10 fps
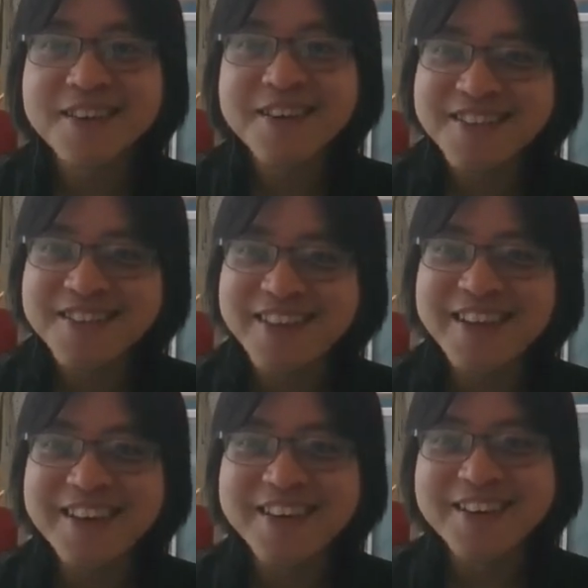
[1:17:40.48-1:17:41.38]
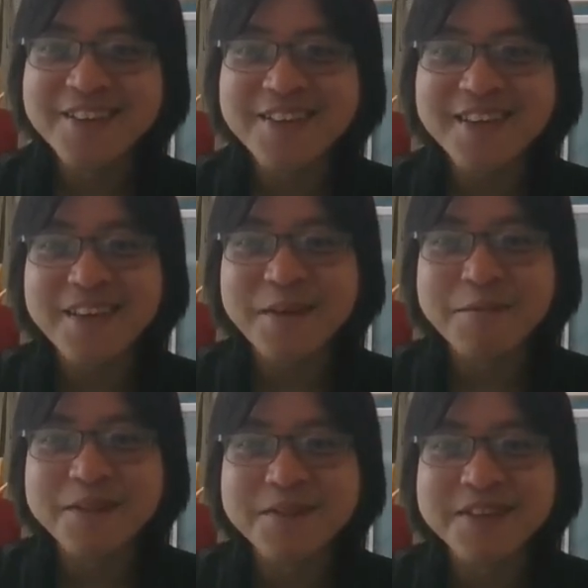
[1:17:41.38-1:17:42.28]
Yeah,
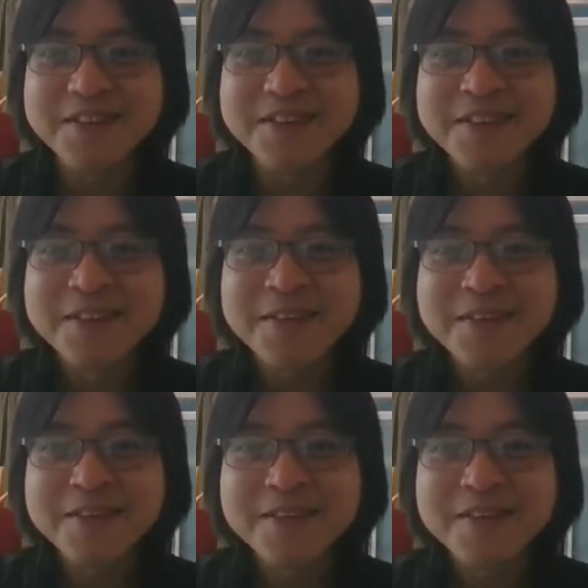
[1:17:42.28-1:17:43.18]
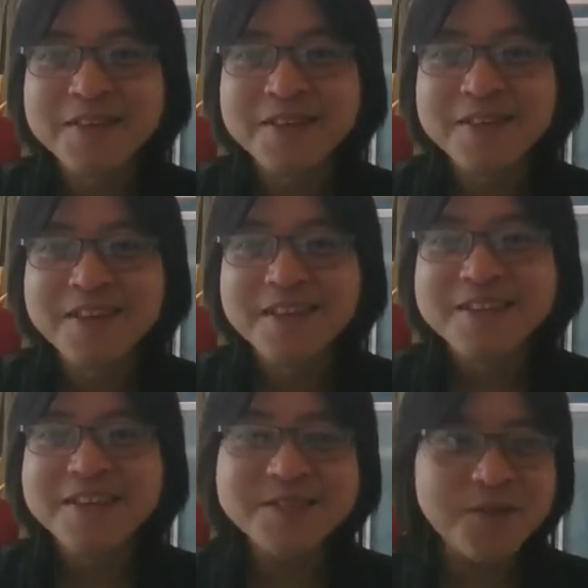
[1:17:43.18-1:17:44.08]
Hamiltonian.
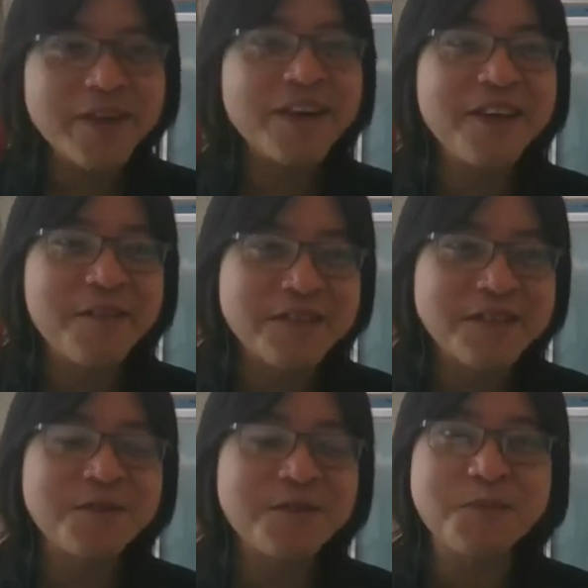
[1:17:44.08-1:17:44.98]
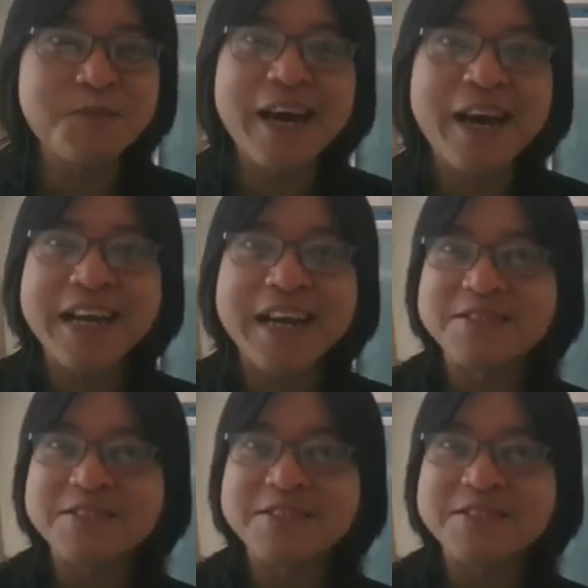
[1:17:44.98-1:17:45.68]
This Schrodinger equation looks more high class, right?